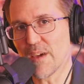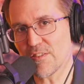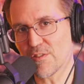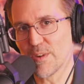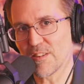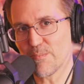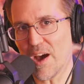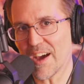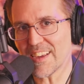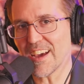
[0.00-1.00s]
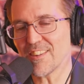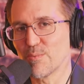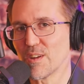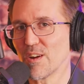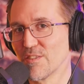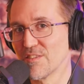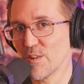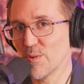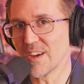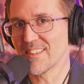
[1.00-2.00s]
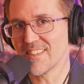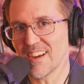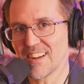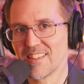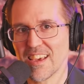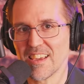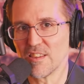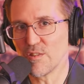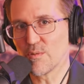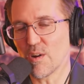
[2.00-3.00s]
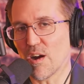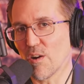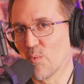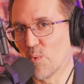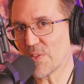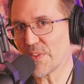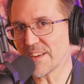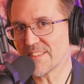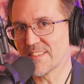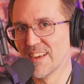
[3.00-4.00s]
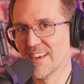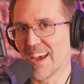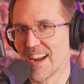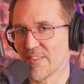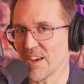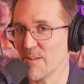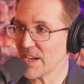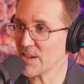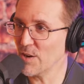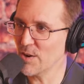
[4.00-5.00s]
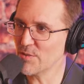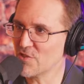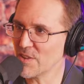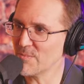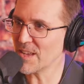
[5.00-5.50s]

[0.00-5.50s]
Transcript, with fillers: Masterminds podcast. We are so excited that you are with us. And I've got my co host, Jim